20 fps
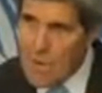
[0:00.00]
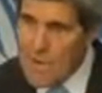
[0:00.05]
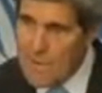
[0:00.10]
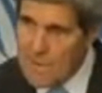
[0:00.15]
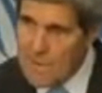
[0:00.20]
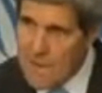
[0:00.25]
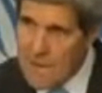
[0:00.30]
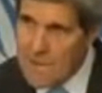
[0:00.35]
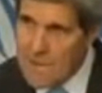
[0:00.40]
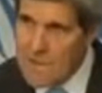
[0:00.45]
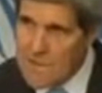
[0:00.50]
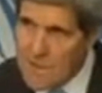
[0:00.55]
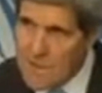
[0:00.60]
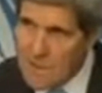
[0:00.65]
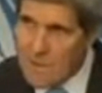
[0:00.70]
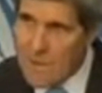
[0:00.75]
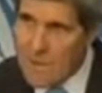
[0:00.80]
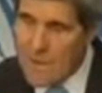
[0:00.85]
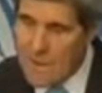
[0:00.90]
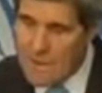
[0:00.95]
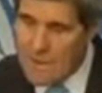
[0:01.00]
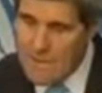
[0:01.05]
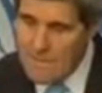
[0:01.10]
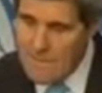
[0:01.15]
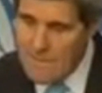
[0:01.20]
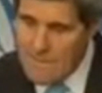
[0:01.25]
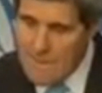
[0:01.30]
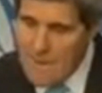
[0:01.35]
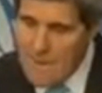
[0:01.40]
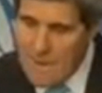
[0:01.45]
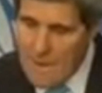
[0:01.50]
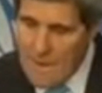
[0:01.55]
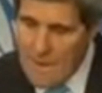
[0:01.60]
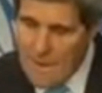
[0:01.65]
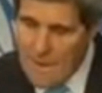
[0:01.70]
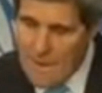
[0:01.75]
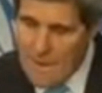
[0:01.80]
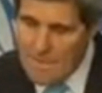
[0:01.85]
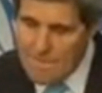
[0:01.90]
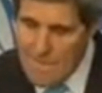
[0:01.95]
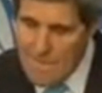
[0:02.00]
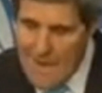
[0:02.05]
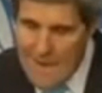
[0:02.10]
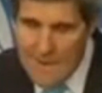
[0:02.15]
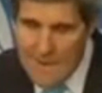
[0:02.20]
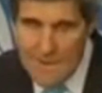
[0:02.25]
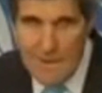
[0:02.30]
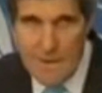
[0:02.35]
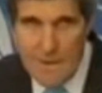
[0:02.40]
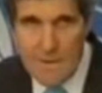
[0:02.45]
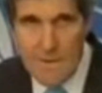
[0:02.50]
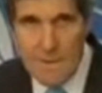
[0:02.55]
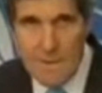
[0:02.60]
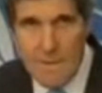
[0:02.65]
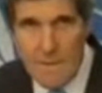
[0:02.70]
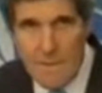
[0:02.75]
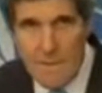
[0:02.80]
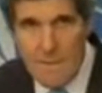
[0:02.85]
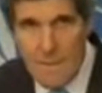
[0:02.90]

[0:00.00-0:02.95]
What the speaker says: to make Syria a magnet